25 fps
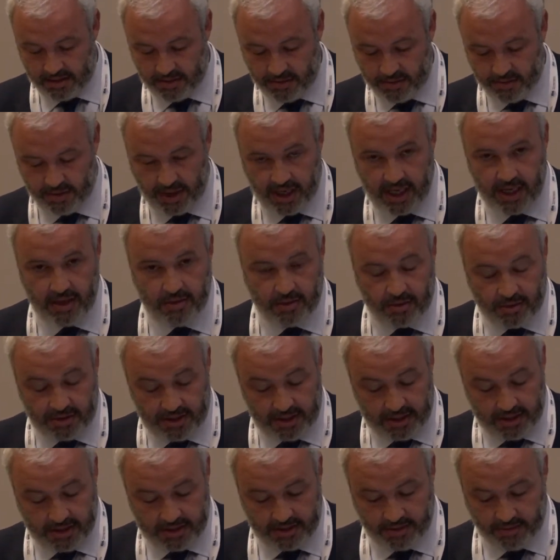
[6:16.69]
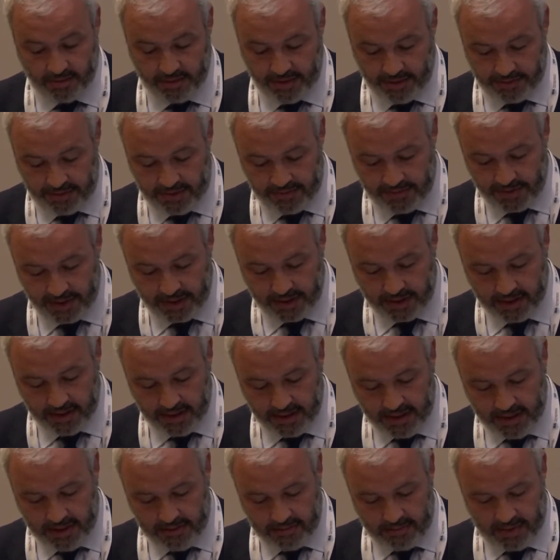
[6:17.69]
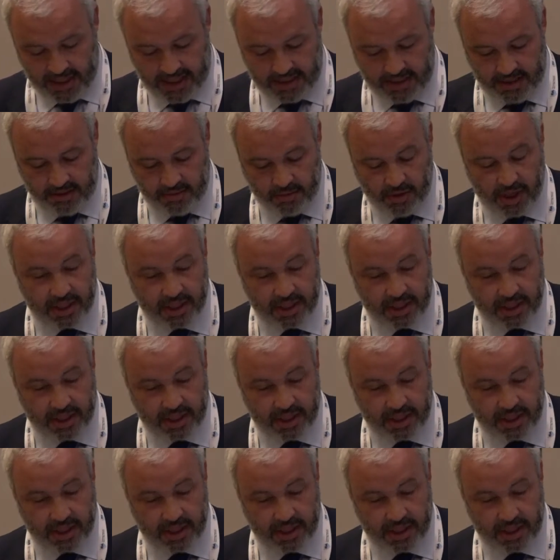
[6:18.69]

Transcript: today, or in the Segura River Basin,